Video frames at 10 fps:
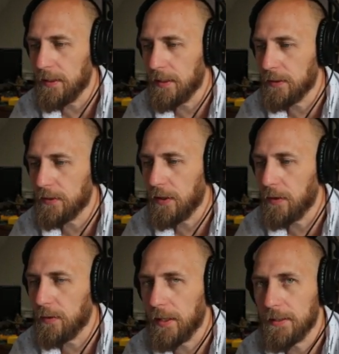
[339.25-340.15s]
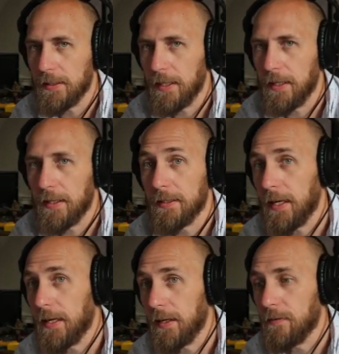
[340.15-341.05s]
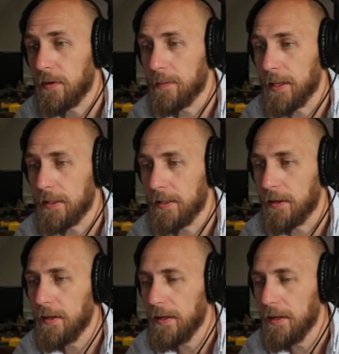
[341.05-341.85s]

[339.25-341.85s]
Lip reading: And so let's kind of confirm that here.